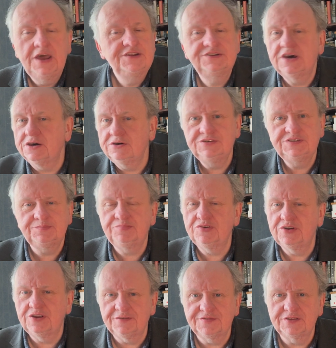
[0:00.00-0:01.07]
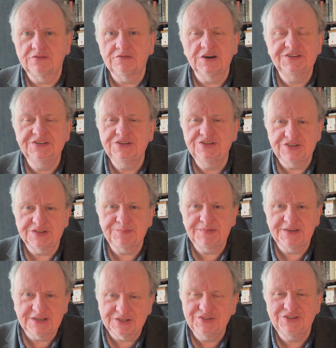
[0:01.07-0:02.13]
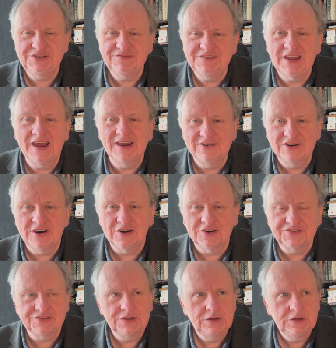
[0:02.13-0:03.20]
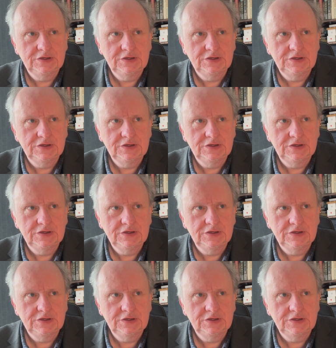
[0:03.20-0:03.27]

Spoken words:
Don't put off the writing just because you've now got